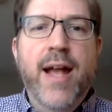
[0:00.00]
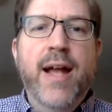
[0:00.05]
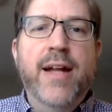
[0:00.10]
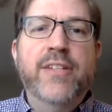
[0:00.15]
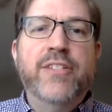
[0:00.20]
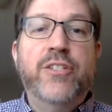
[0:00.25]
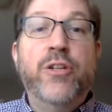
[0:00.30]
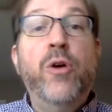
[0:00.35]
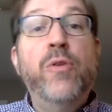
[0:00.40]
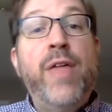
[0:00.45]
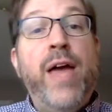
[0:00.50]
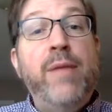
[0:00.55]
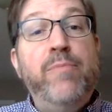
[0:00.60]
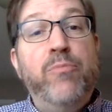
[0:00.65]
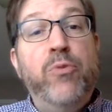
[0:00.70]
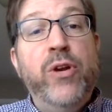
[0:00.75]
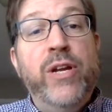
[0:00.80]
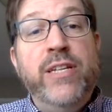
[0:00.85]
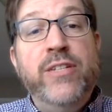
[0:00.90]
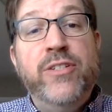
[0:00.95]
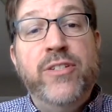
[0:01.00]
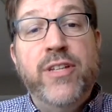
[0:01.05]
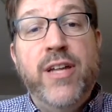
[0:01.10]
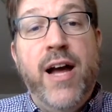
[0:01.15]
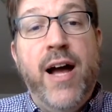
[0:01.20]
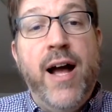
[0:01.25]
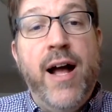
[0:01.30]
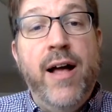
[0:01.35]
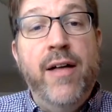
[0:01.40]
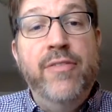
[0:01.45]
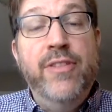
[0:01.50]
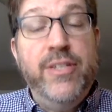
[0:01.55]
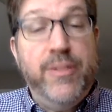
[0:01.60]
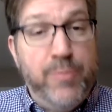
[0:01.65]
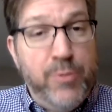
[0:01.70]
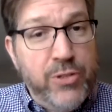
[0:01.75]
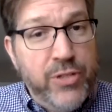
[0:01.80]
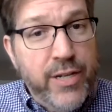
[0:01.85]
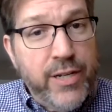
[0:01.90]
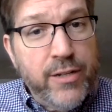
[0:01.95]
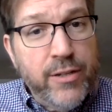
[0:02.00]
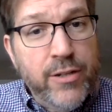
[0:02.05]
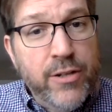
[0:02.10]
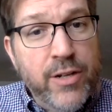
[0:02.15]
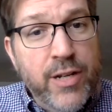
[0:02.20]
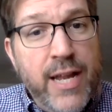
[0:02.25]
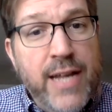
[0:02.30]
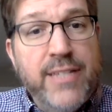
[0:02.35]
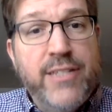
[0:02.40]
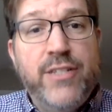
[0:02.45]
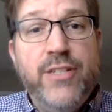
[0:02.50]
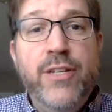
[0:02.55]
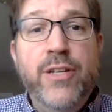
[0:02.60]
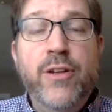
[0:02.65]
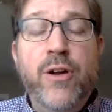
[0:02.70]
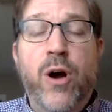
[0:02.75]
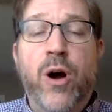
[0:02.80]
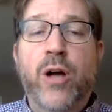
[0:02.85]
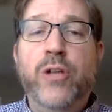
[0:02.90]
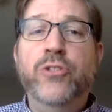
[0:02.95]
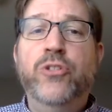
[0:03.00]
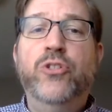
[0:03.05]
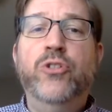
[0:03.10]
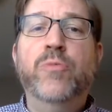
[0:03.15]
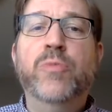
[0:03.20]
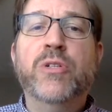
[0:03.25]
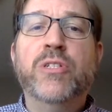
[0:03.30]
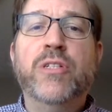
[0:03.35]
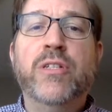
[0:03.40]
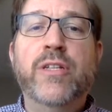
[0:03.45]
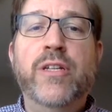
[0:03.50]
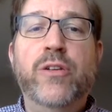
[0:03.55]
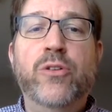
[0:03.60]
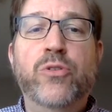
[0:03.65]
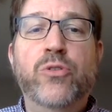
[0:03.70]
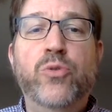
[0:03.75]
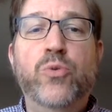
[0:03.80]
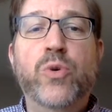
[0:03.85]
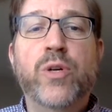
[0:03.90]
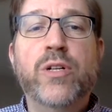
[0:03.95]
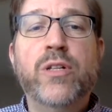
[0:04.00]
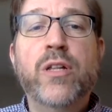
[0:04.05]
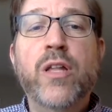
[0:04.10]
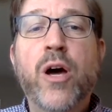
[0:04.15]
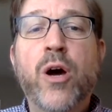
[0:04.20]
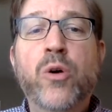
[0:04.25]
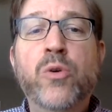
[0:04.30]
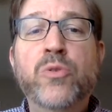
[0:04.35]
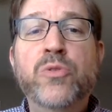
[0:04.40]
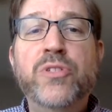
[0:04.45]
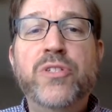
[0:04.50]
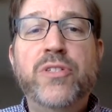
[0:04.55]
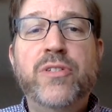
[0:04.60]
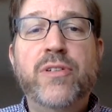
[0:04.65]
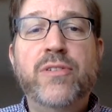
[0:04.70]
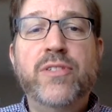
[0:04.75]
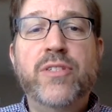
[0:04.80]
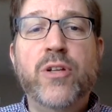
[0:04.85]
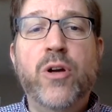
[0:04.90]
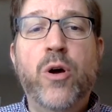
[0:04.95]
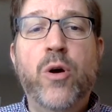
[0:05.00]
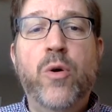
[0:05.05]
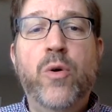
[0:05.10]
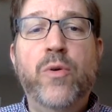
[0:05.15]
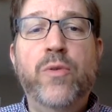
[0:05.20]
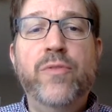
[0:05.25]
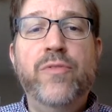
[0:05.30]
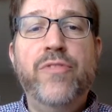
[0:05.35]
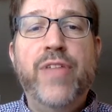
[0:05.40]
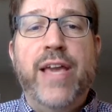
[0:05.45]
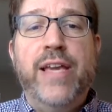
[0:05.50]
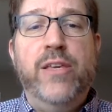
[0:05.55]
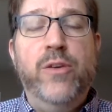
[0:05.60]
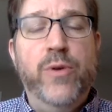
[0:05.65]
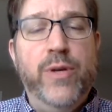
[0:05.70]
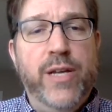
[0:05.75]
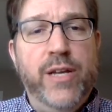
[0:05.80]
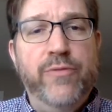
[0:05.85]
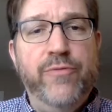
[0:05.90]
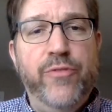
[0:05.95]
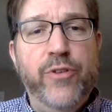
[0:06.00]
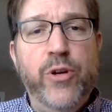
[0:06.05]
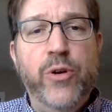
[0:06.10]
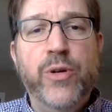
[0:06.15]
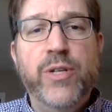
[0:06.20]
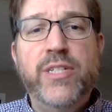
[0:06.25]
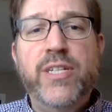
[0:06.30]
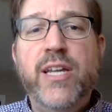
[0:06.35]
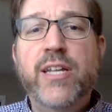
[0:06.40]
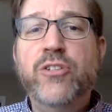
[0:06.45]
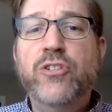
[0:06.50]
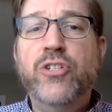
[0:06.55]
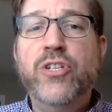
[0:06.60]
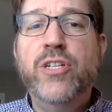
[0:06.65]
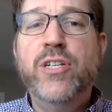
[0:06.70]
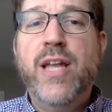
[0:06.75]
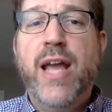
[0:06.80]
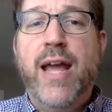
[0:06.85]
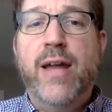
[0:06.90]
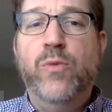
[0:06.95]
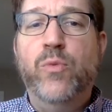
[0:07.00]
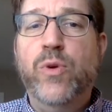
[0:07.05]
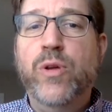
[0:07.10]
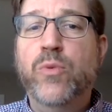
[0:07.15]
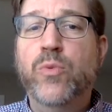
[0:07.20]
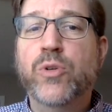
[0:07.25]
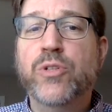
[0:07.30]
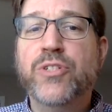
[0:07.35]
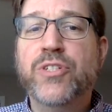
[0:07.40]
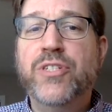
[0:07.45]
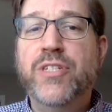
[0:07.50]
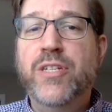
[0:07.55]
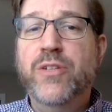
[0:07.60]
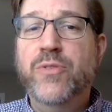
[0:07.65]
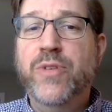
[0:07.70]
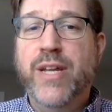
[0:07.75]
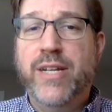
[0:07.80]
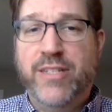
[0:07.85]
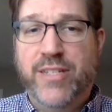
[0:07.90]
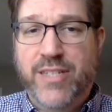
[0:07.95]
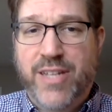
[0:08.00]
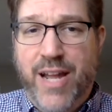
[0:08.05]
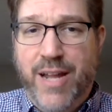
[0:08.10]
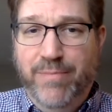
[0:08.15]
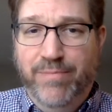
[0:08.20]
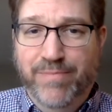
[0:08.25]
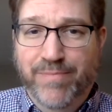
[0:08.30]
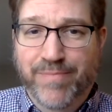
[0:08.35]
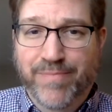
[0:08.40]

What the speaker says: So that brings this particular lesson on Schubert's Lieder to a close. So thank you again for your attention, and we will see you next time.